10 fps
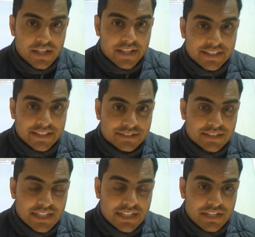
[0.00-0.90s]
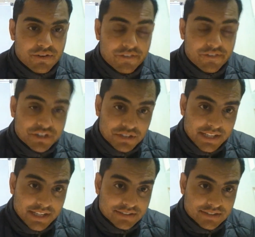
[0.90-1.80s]
It's the revision
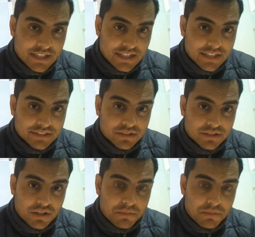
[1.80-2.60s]
exercise on